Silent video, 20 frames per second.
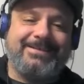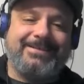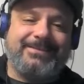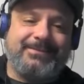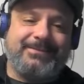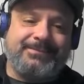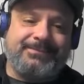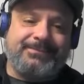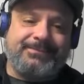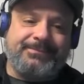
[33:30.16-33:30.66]

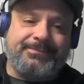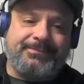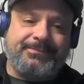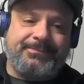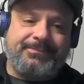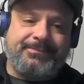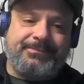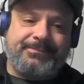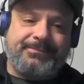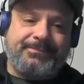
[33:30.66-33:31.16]

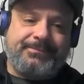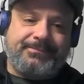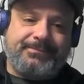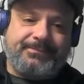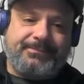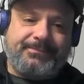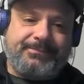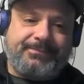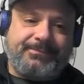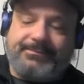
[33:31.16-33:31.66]

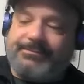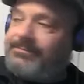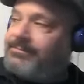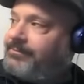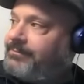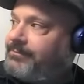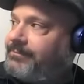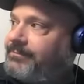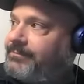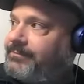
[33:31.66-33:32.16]

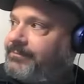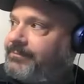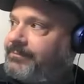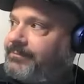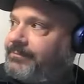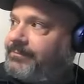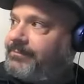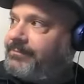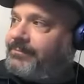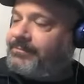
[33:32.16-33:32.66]

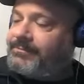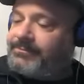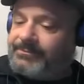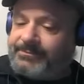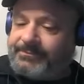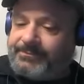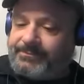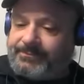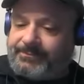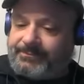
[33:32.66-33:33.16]

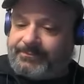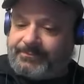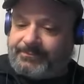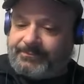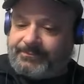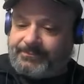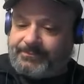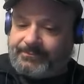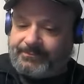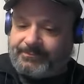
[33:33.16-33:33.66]

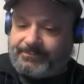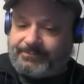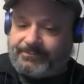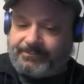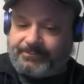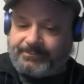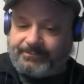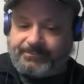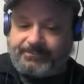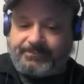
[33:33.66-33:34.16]

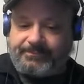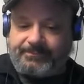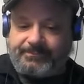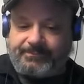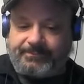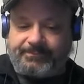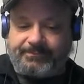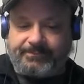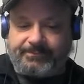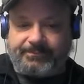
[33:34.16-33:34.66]

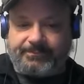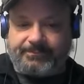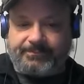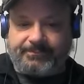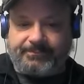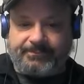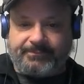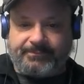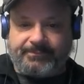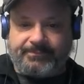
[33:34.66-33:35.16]

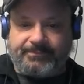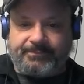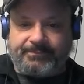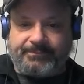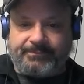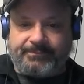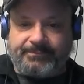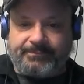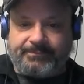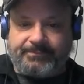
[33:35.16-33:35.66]

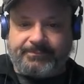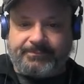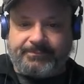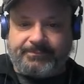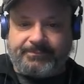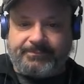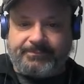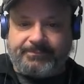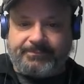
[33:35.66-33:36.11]
No words are spoken by the person on screen.